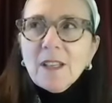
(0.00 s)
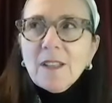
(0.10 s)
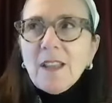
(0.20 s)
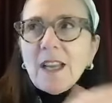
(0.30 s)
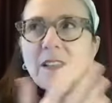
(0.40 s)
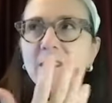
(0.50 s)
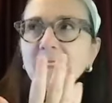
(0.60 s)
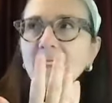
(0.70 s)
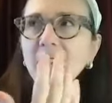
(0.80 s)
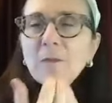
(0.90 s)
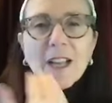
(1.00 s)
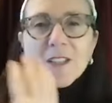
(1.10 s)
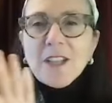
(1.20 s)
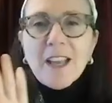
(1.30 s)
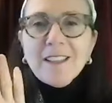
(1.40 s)
and that is that
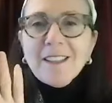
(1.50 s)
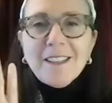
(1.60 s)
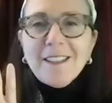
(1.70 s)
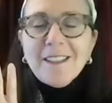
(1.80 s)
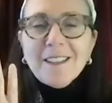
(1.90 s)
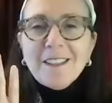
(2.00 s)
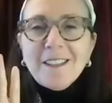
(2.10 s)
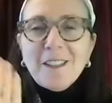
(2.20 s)
rationality,